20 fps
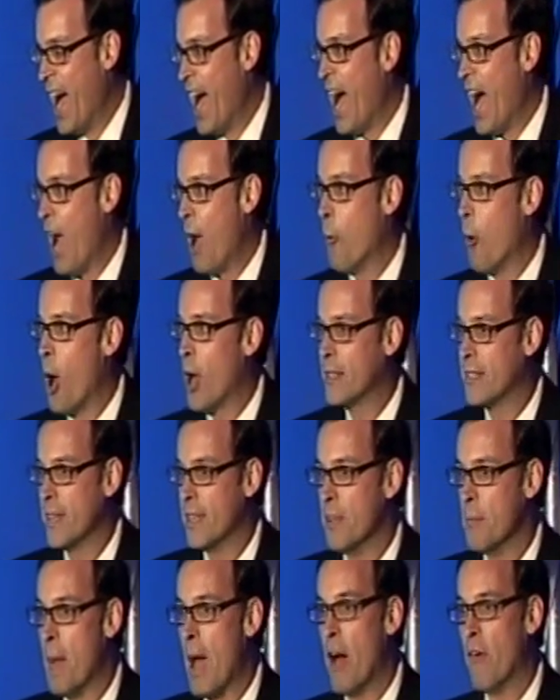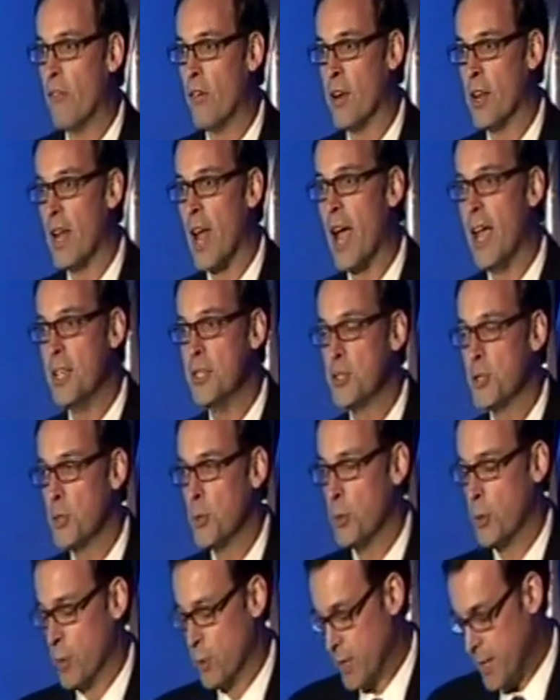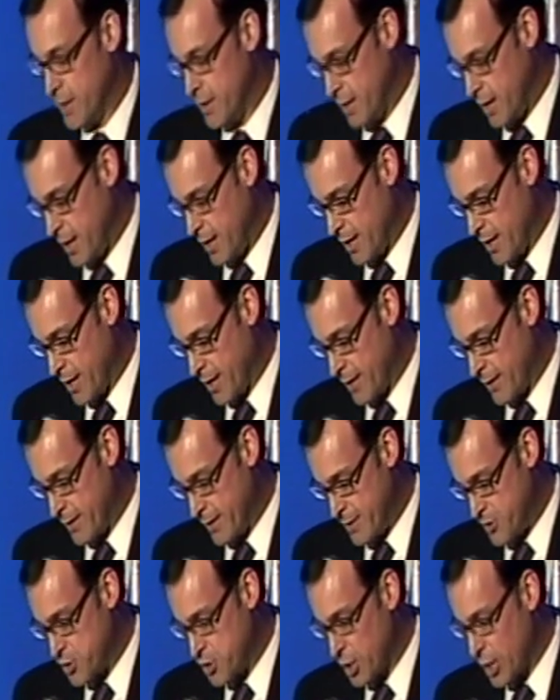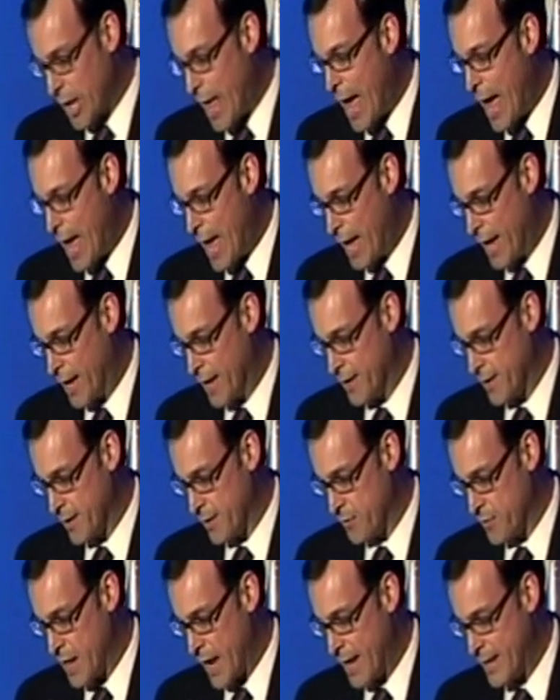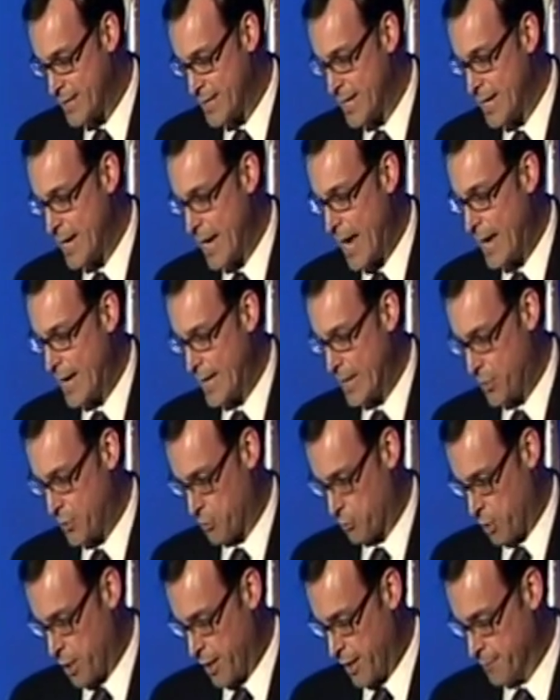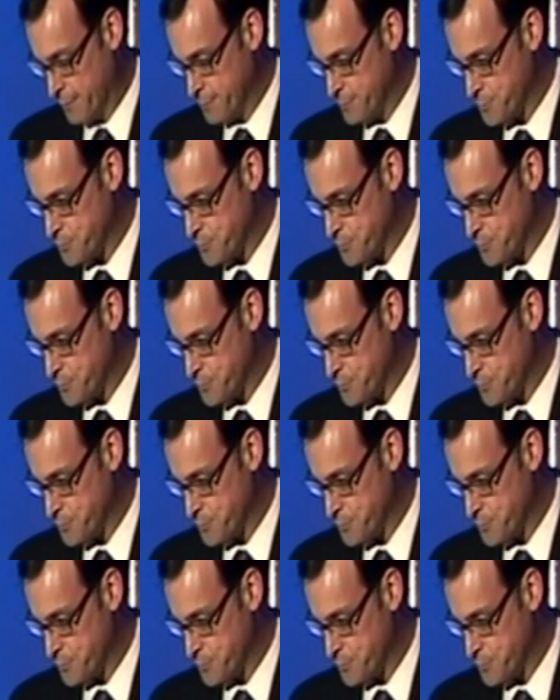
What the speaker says: I walked into Mount Vernon High School in July of 1983.